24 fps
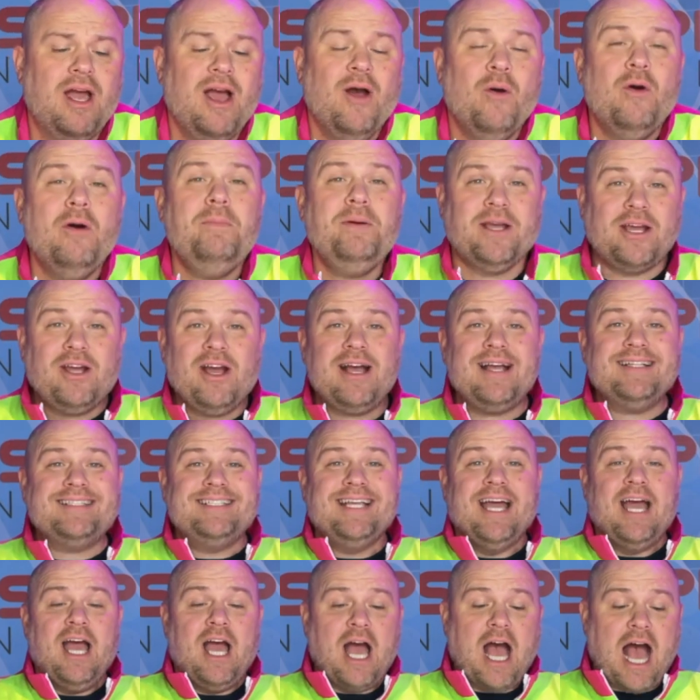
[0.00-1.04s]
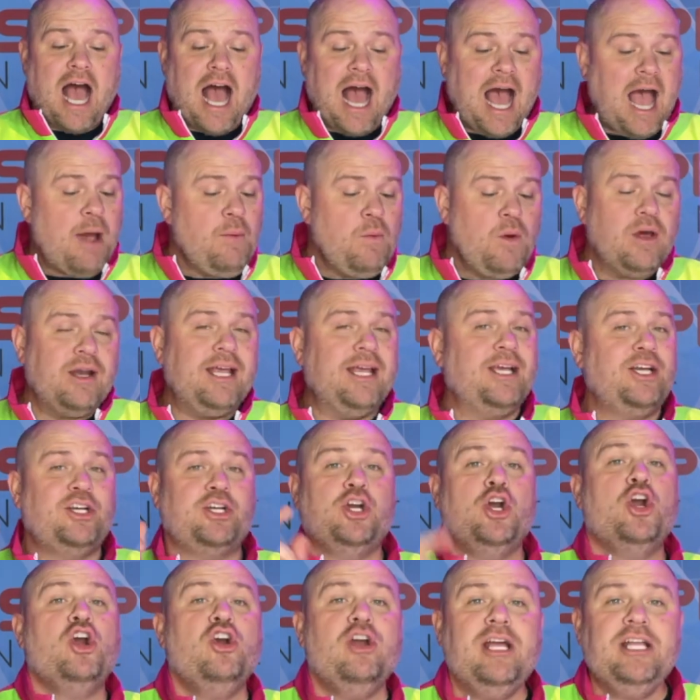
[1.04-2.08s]
Well, because I want to
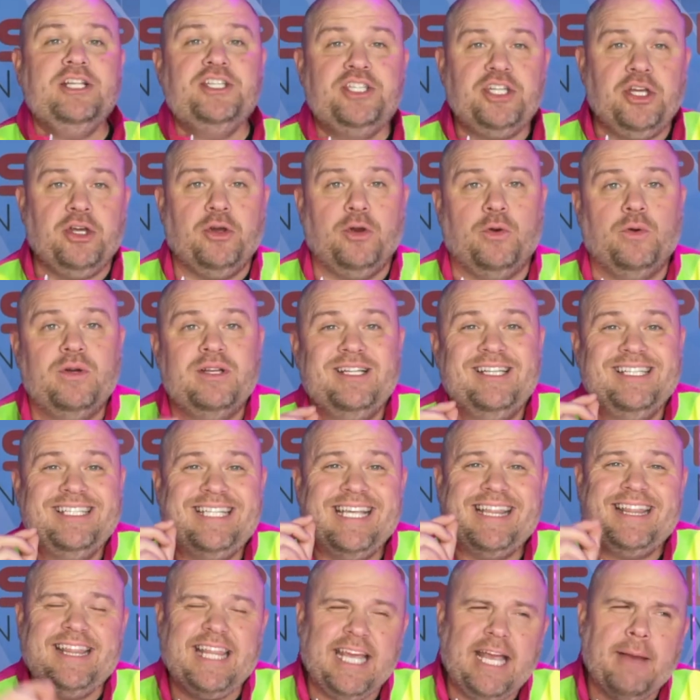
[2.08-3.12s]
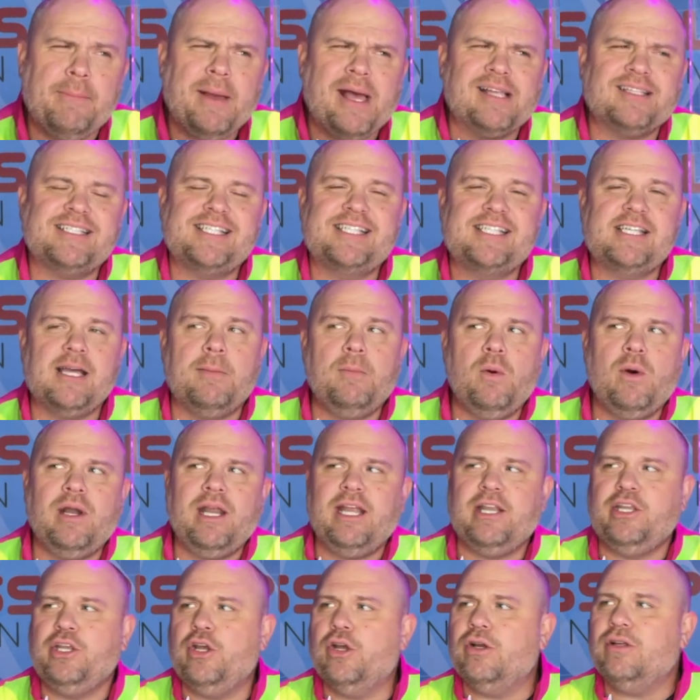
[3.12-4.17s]
encourage you to think about someone
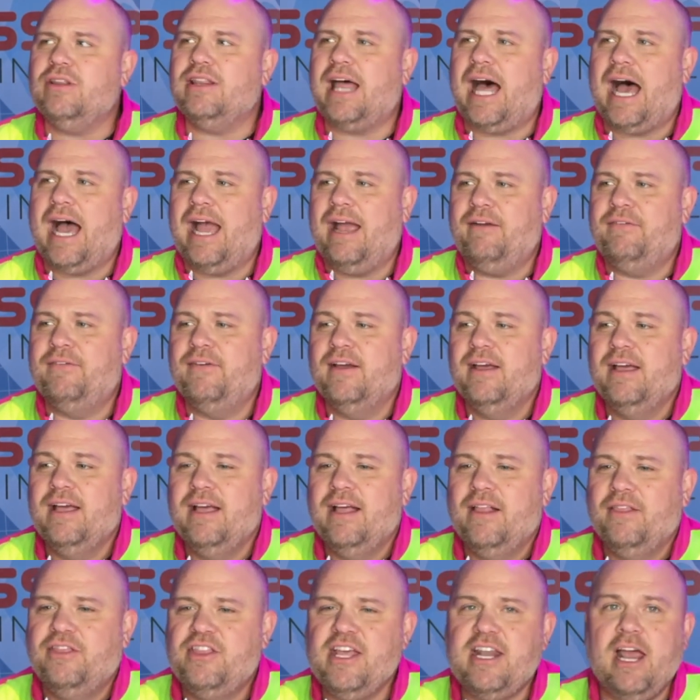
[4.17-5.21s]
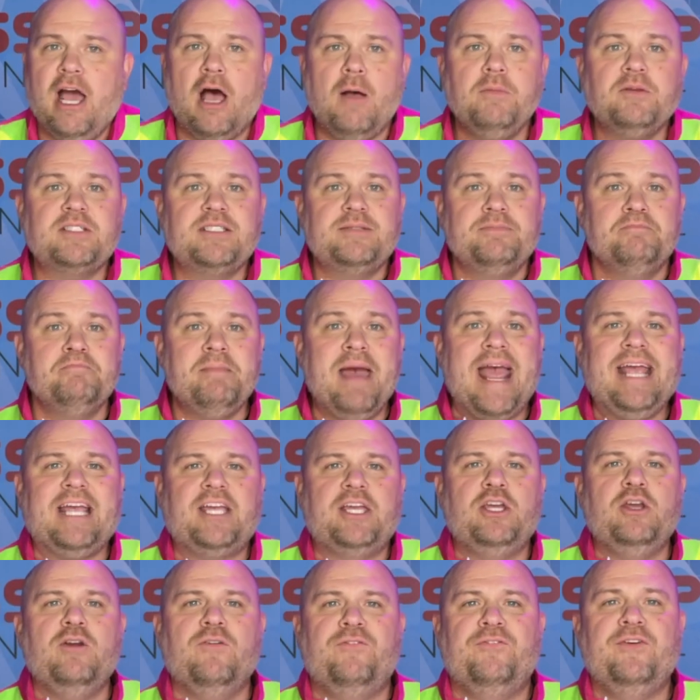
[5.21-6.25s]
in your life that helps make
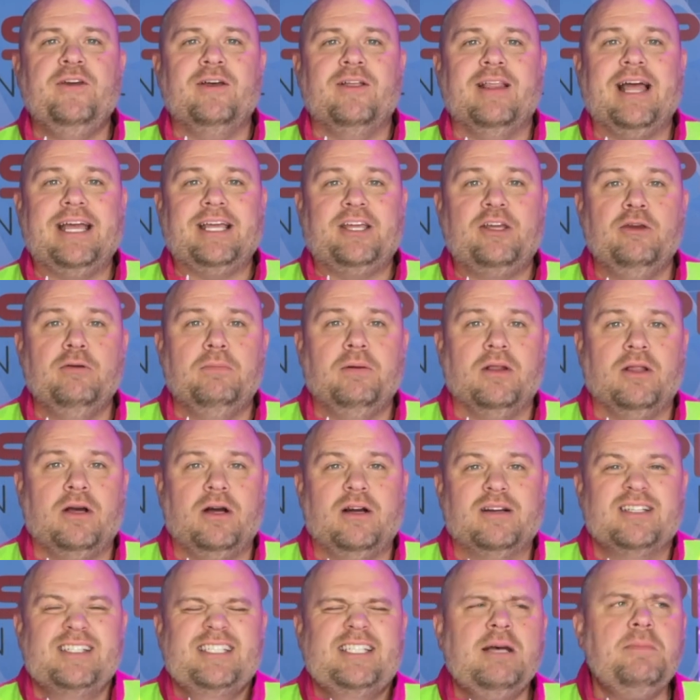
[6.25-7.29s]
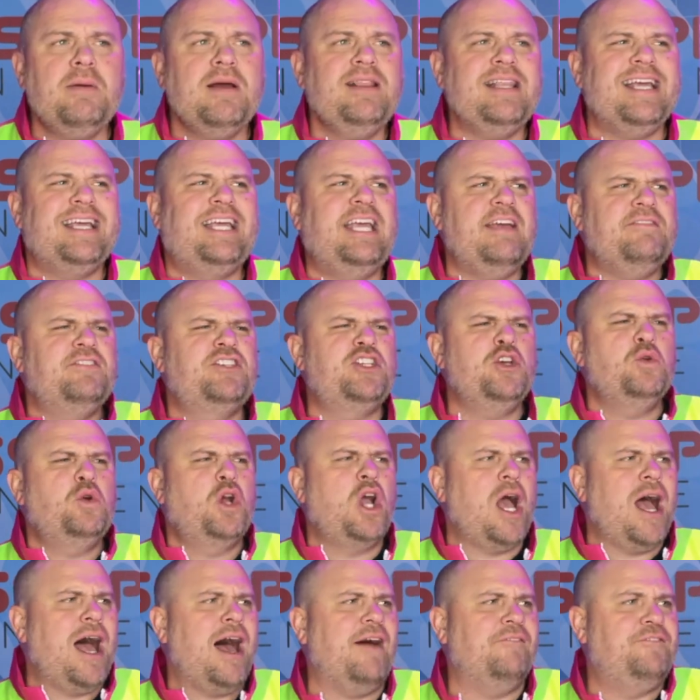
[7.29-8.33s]
you feel like you belong. Someone that gives you
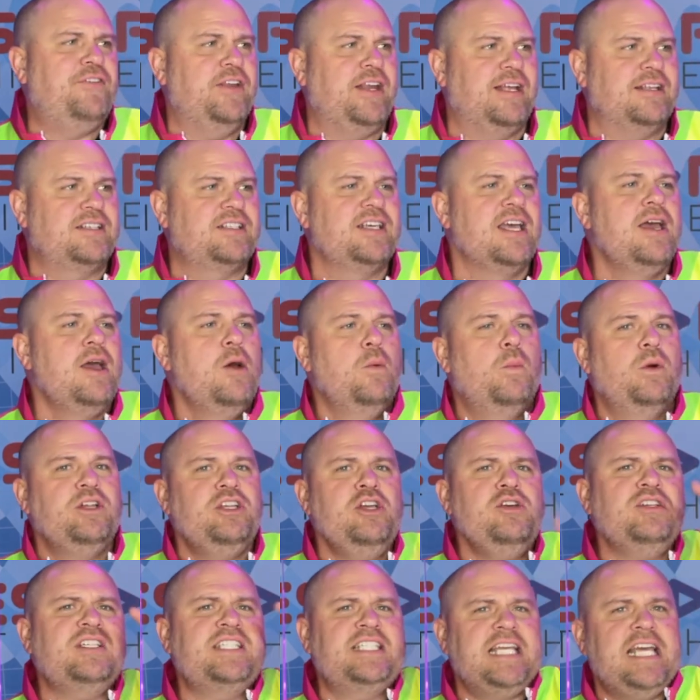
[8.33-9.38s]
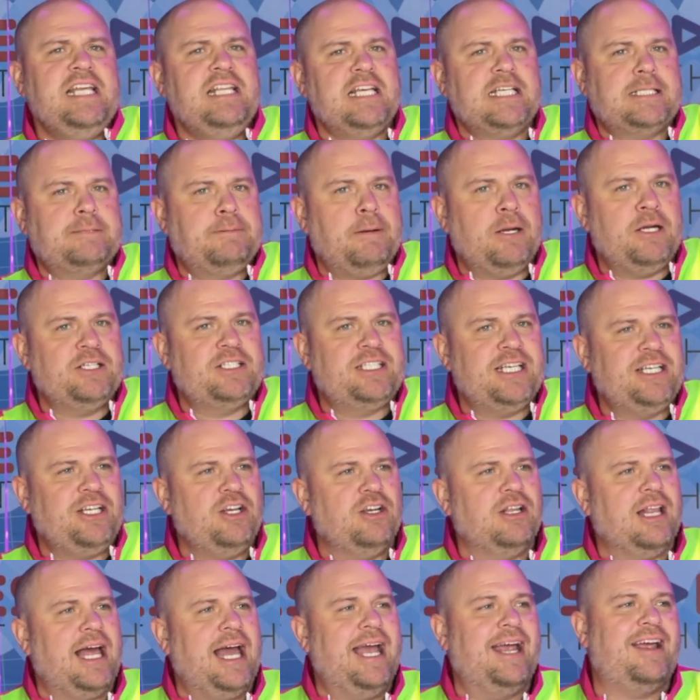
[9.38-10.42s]
confidence. When you see this person, you're
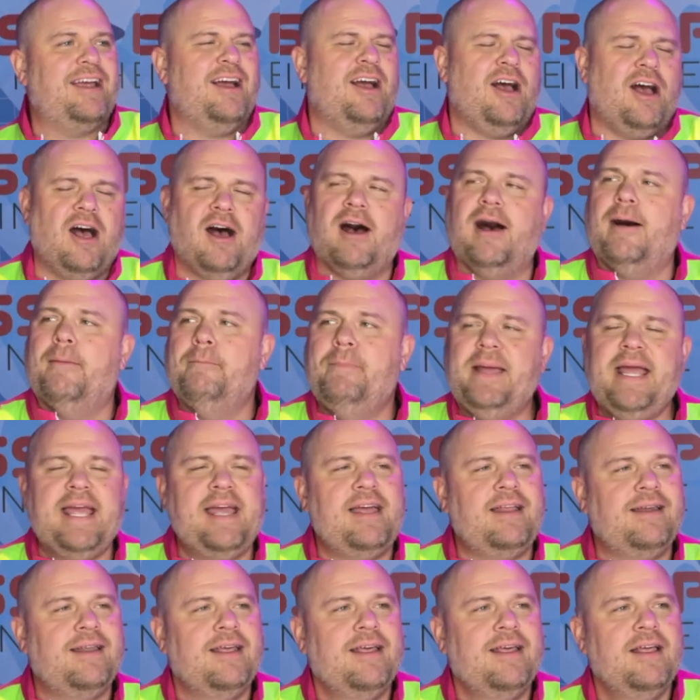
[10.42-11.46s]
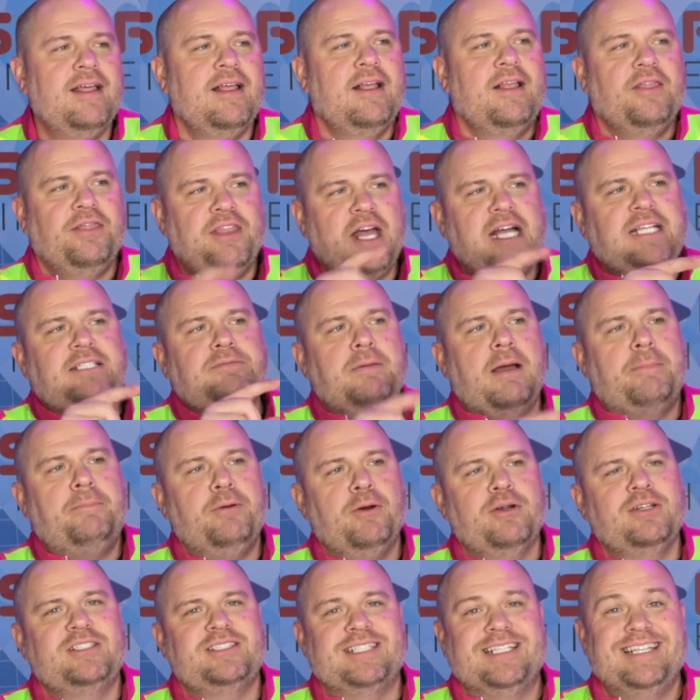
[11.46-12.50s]
like, oh man, that's my
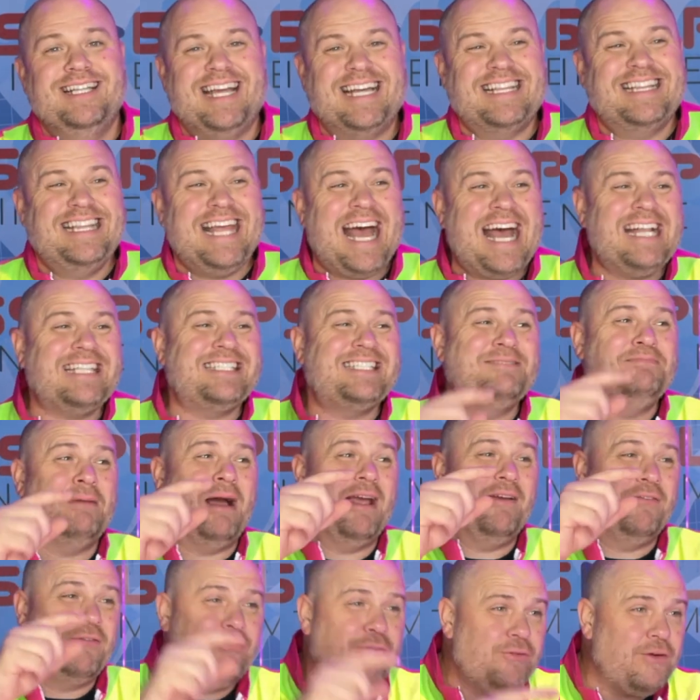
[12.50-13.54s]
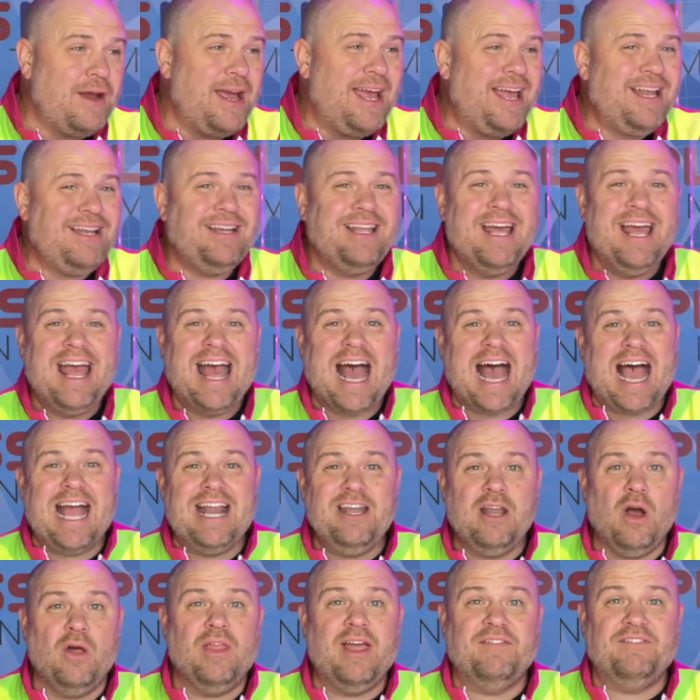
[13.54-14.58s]
person. Like, that's my friend. I
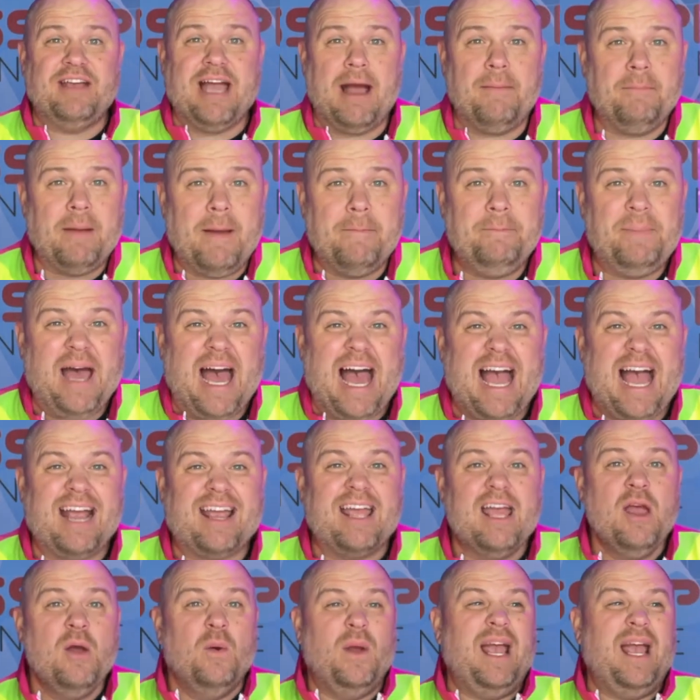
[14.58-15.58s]
know they've got my back.